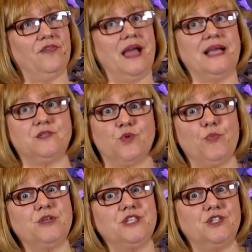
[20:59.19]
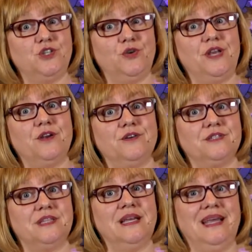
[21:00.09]
I guess we're pushing 2
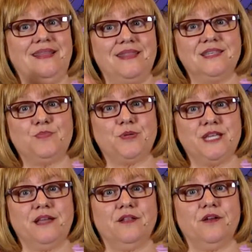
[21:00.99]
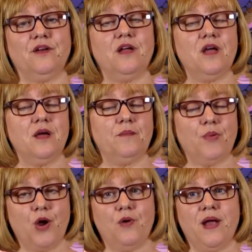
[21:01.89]
years in this particular
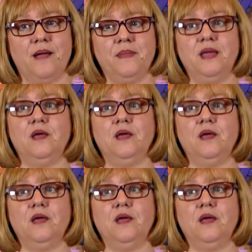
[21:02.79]
program.